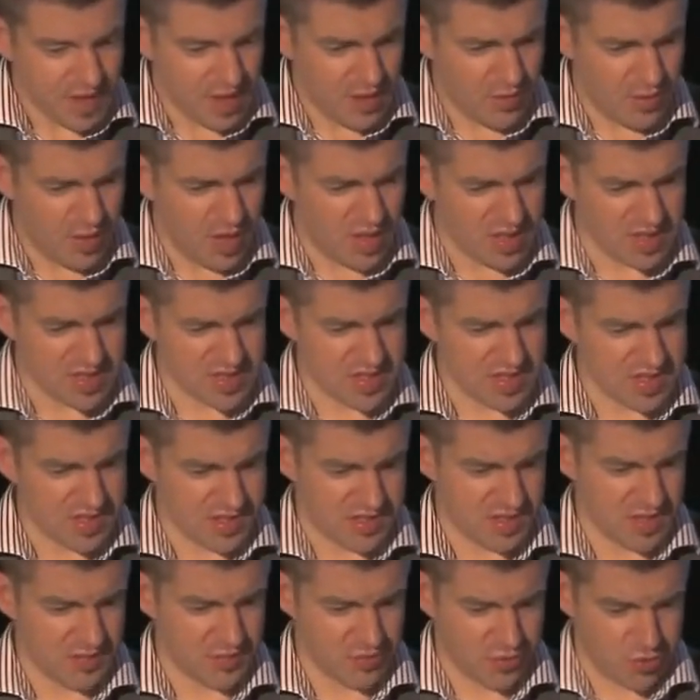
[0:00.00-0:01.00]
well,
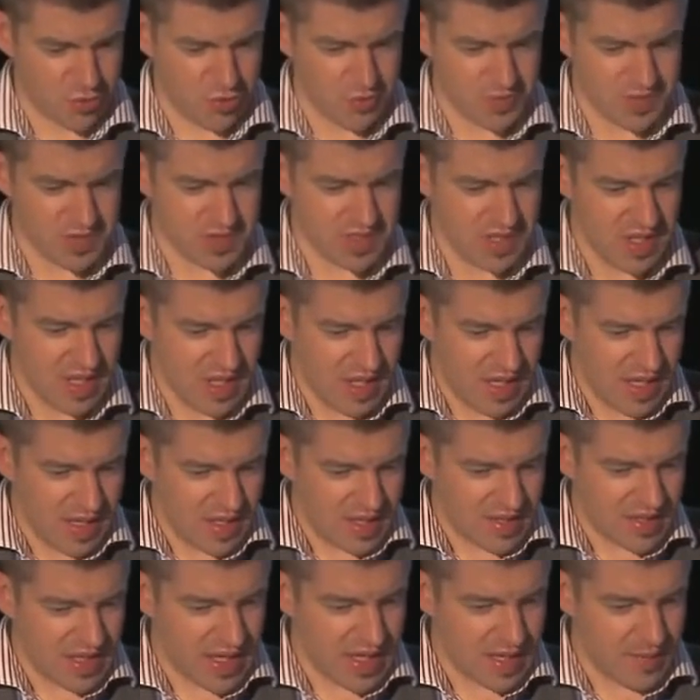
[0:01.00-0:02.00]
system groups
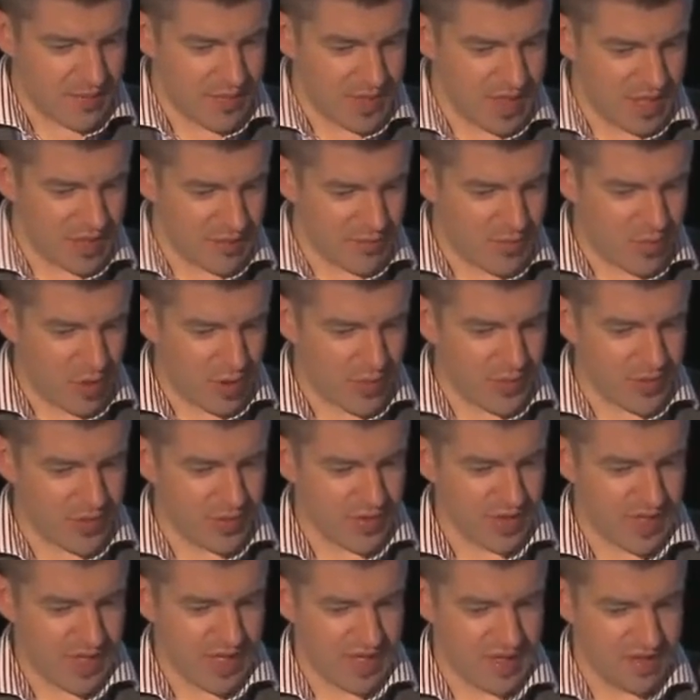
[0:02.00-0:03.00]
that are being
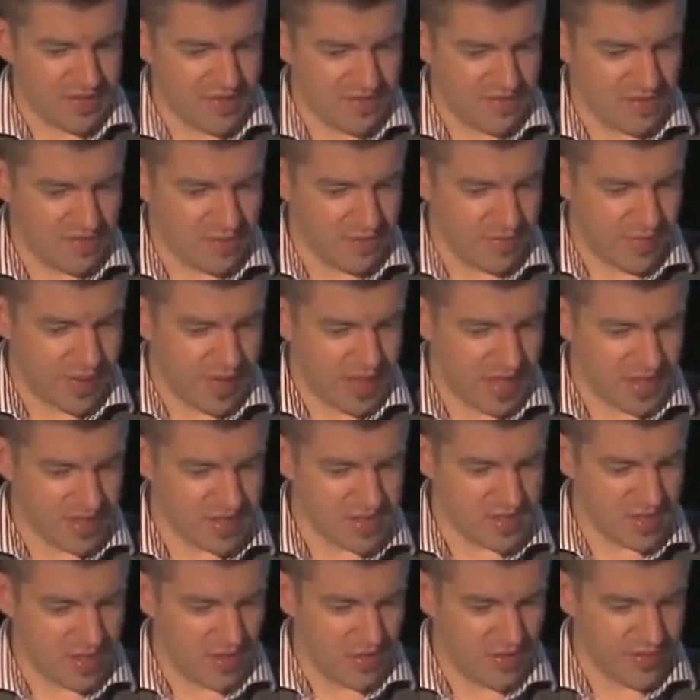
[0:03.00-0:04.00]
populated
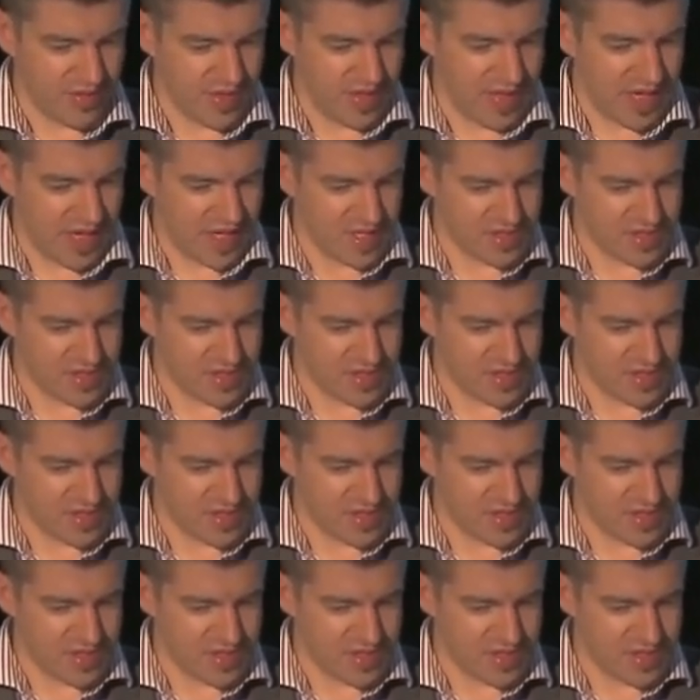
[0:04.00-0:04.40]
based on the